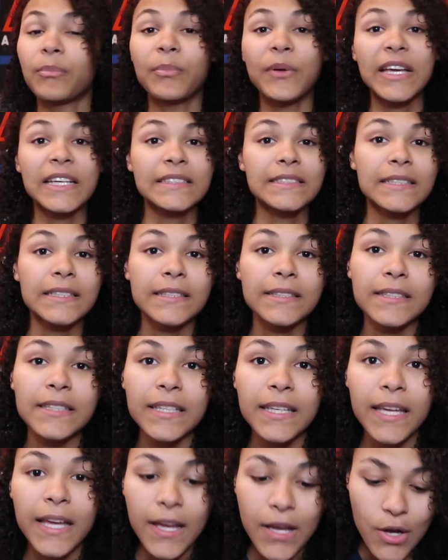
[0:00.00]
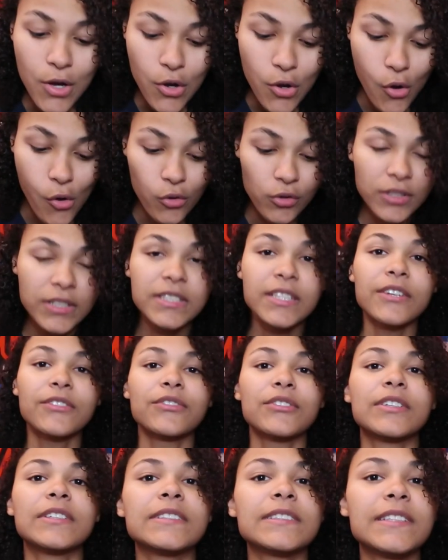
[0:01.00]
basically the only
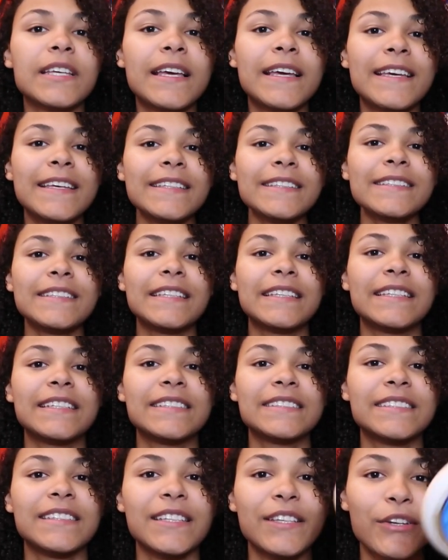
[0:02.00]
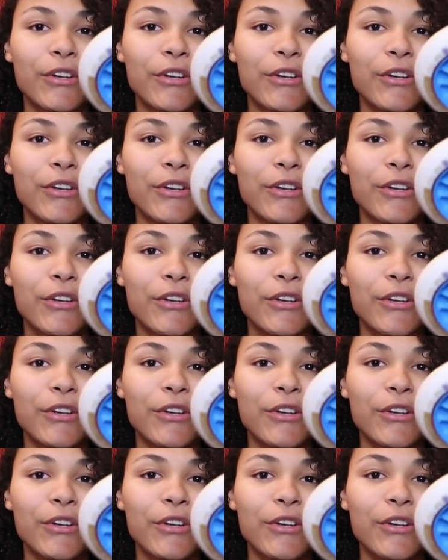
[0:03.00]
difference is the